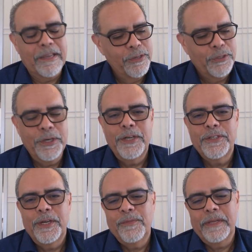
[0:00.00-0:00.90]
Sure.
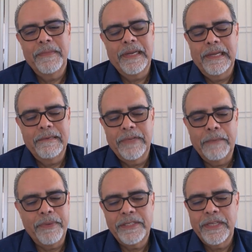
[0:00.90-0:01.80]
Well, I really
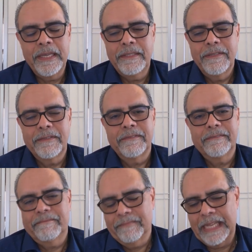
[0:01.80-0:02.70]
appreciate. No,
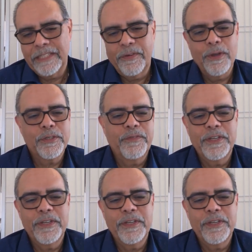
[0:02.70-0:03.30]
thanks for also for your